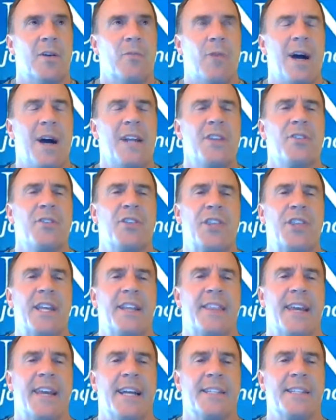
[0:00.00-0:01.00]
Why do you
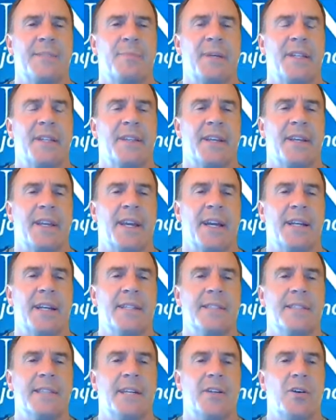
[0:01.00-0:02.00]
think that's been the
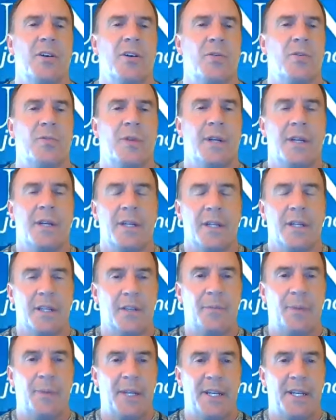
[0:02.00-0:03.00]
case? I know
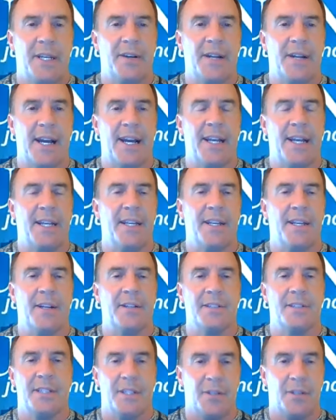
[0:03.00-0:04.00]
you've been here 9
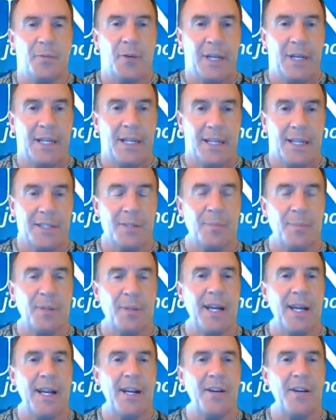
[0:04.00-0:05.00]
years and you went as a
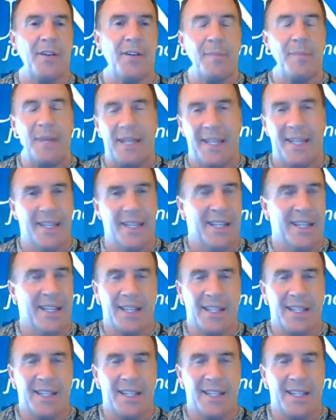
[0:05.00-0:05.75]
player. I mean,